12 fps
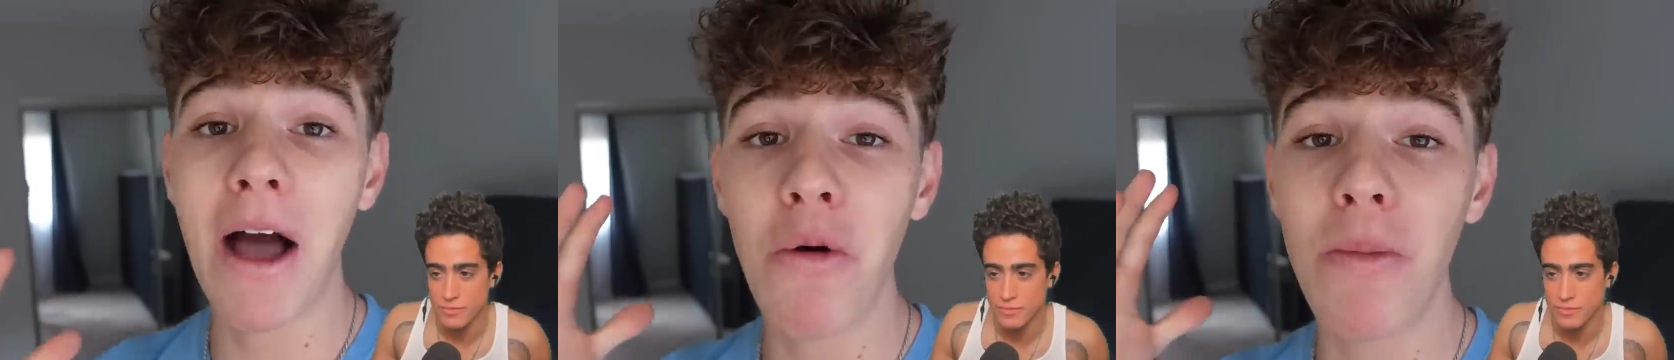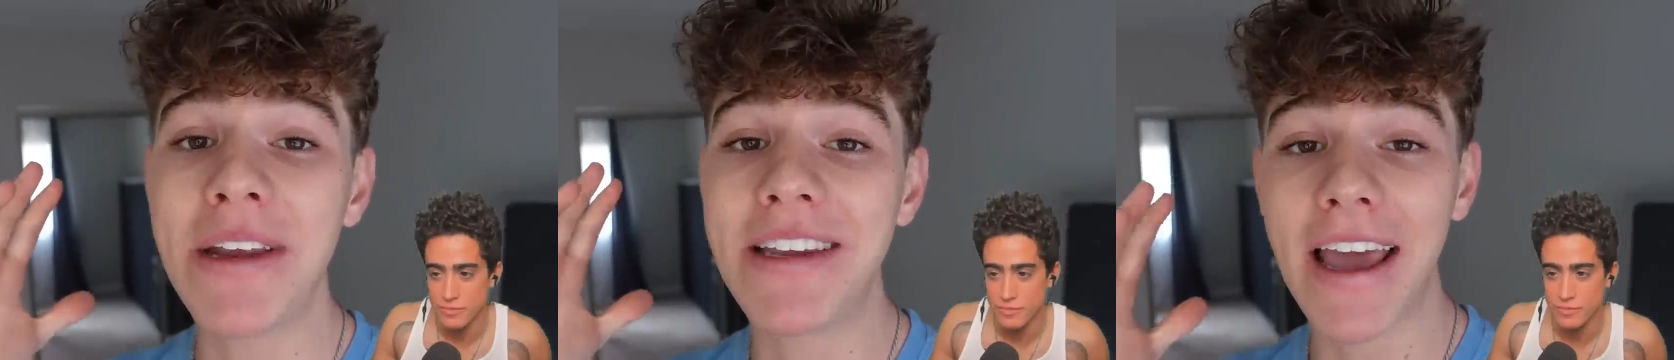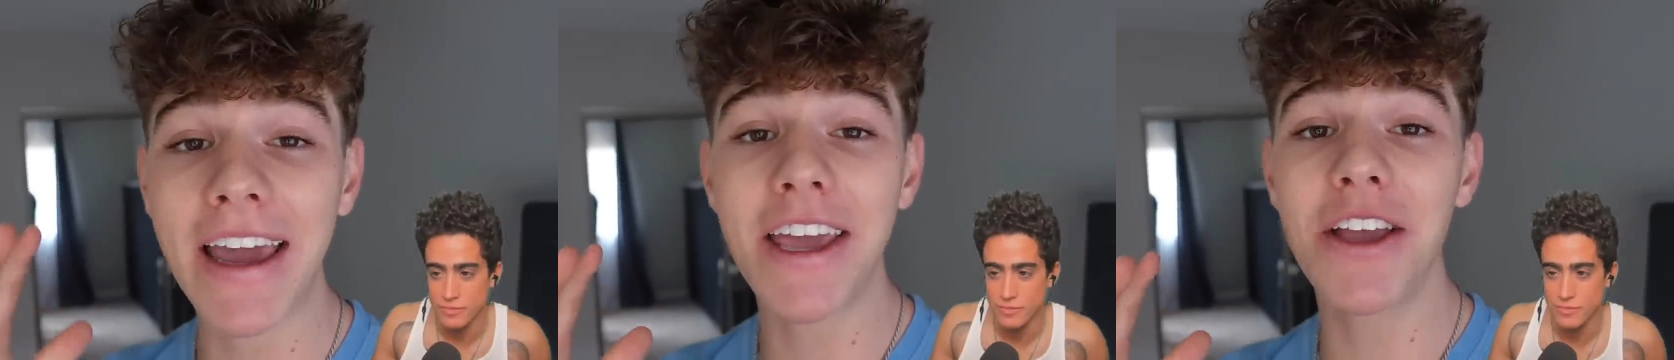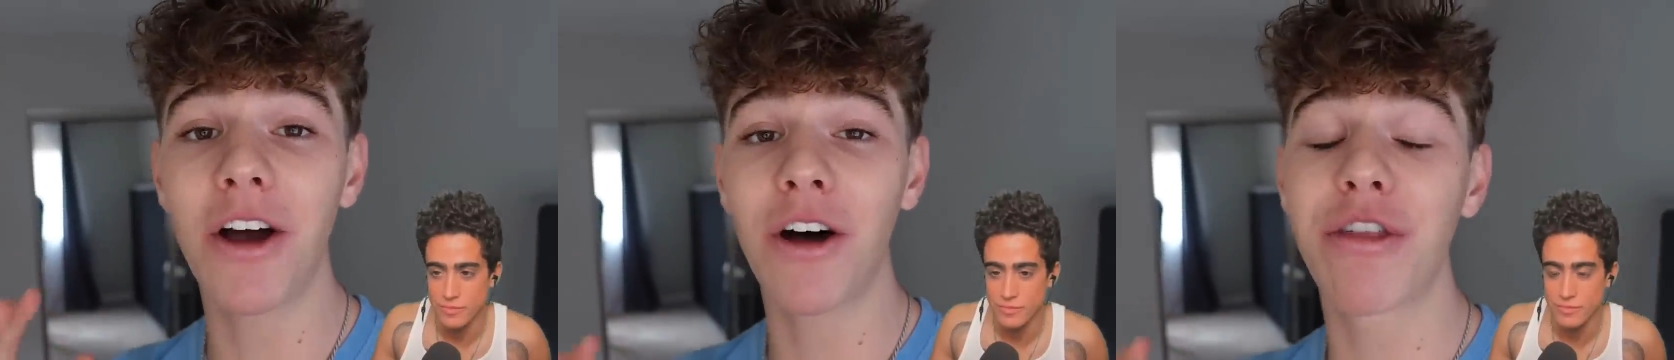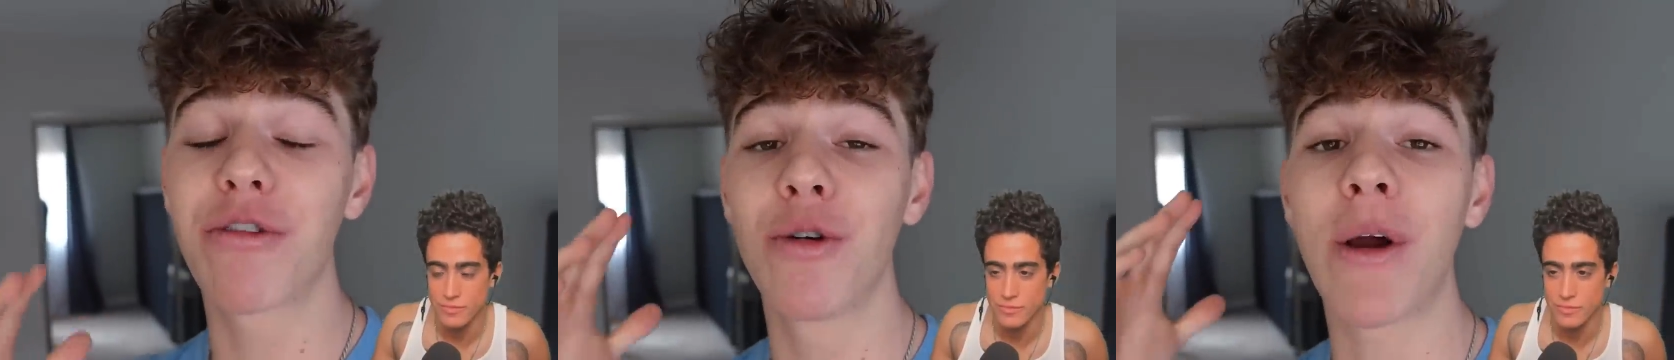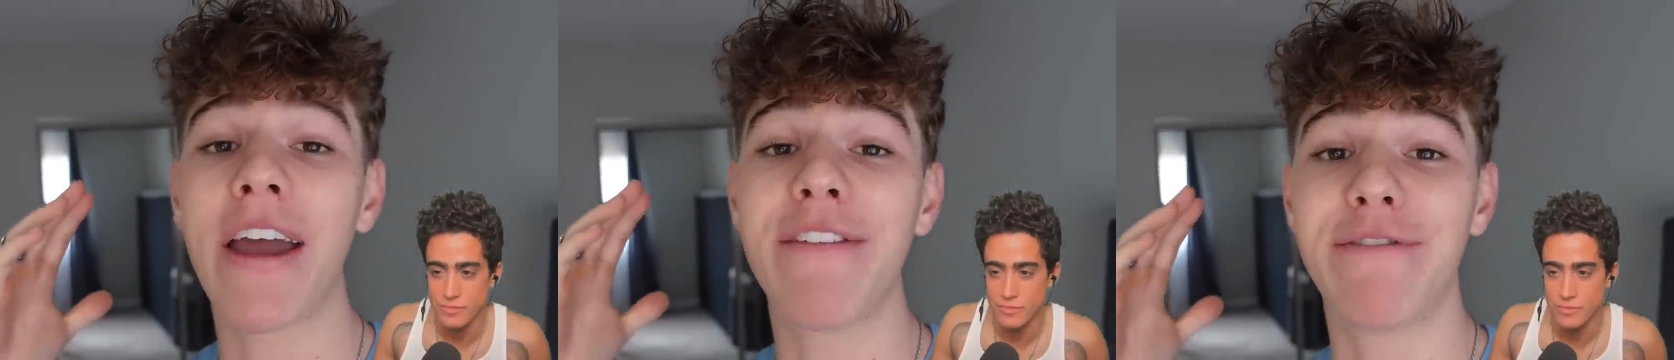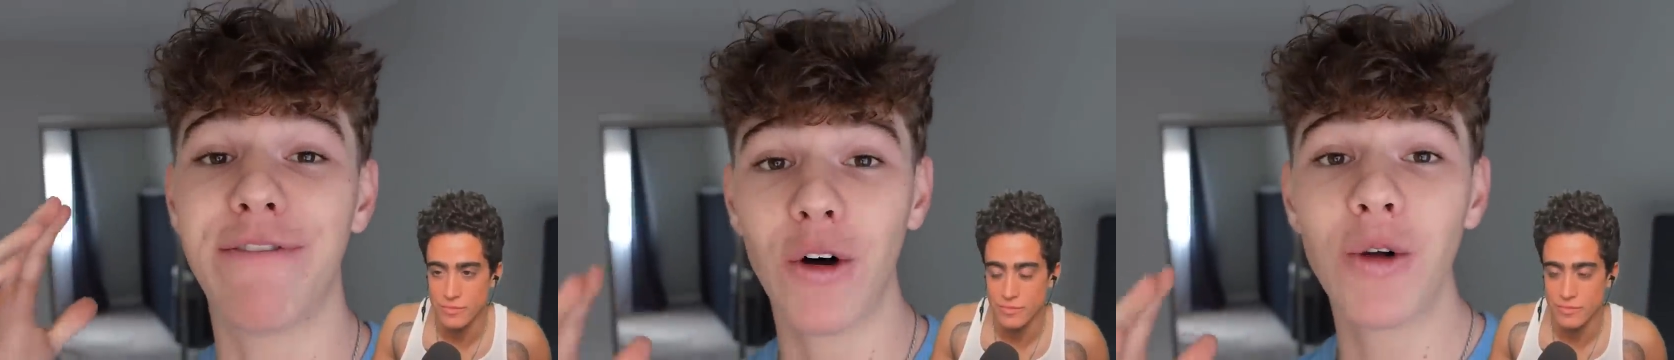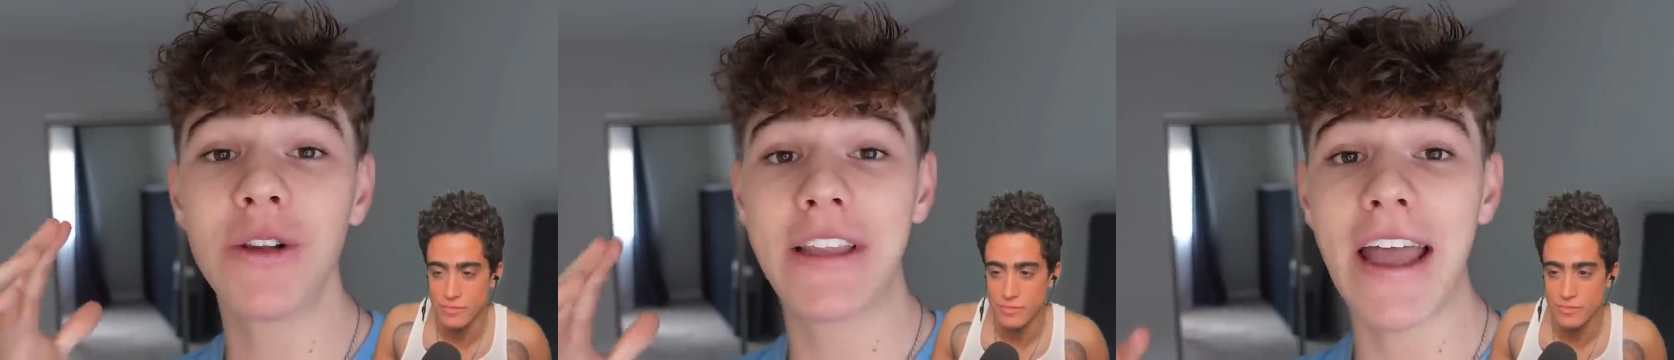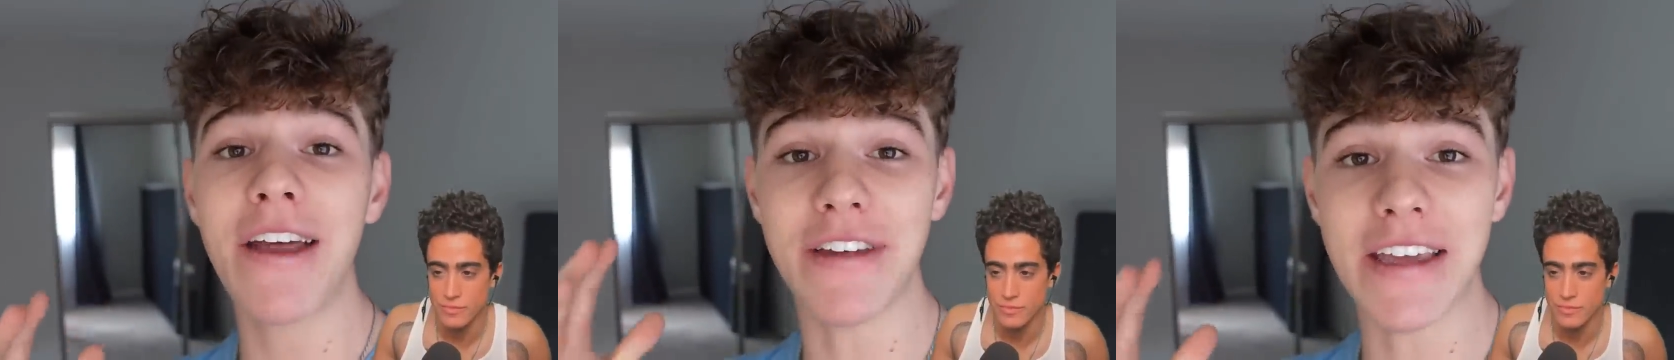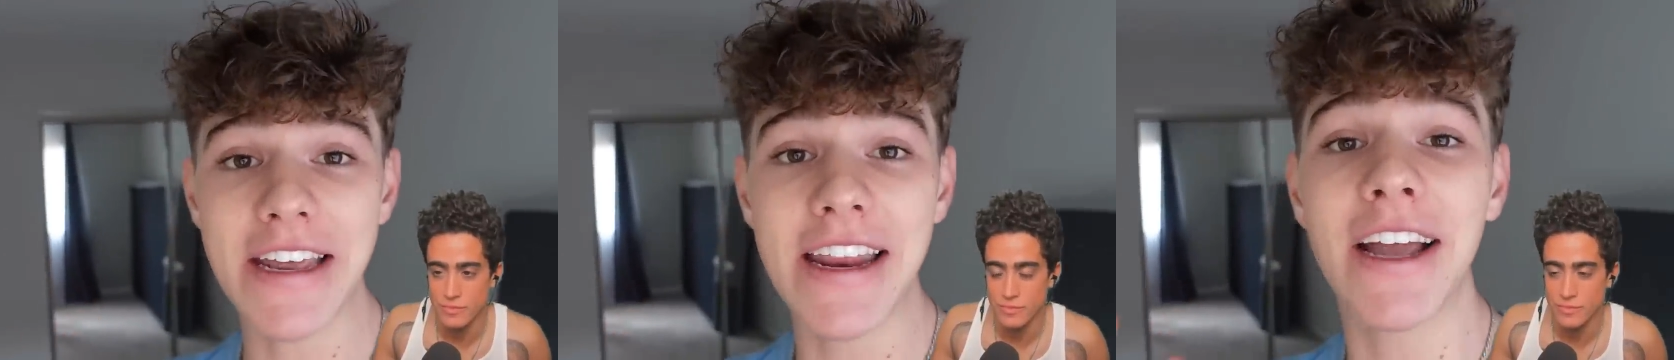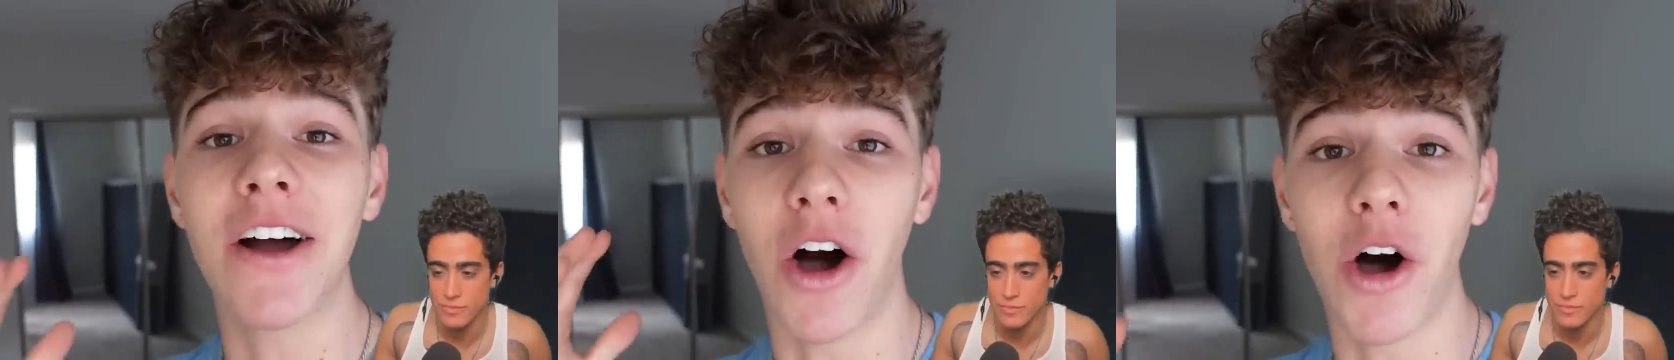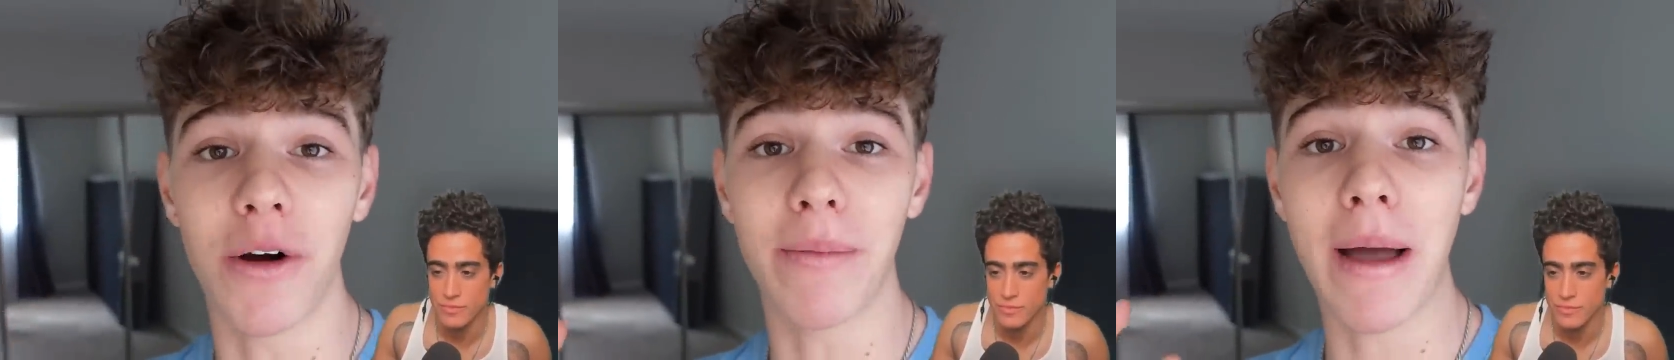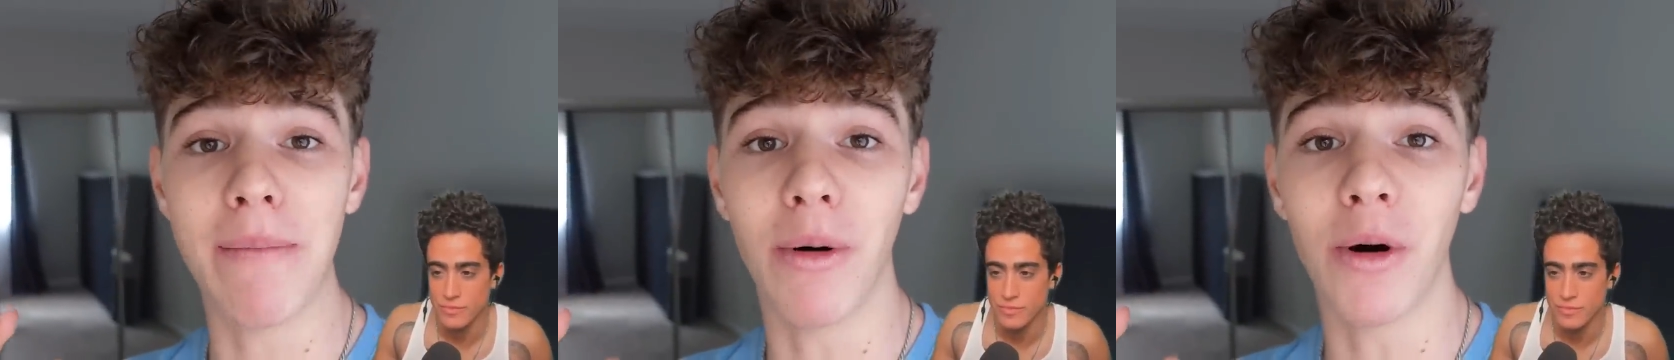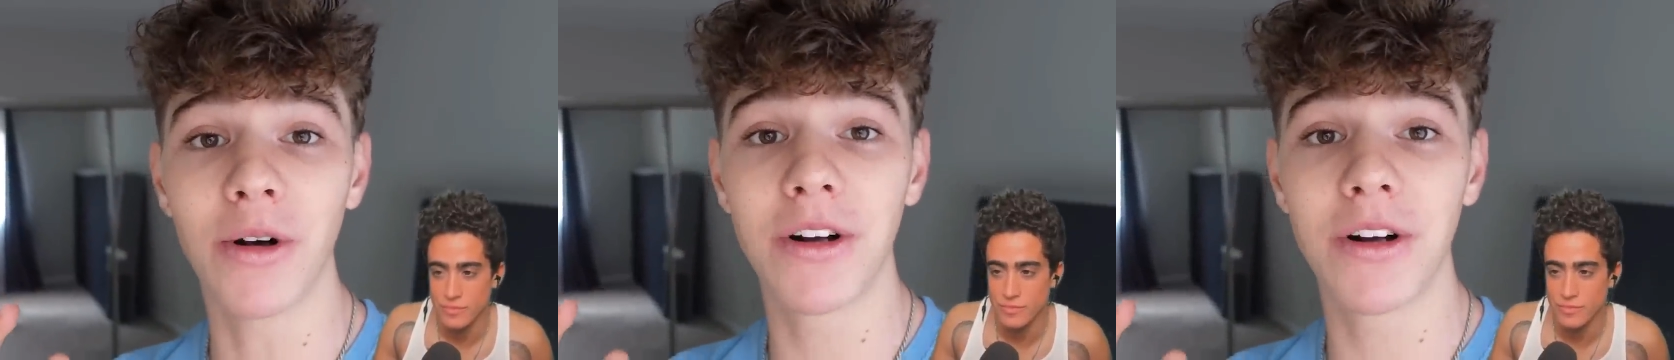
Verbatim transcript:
Speaker 1: I will be taking y'all through a full day of eating on my bulk.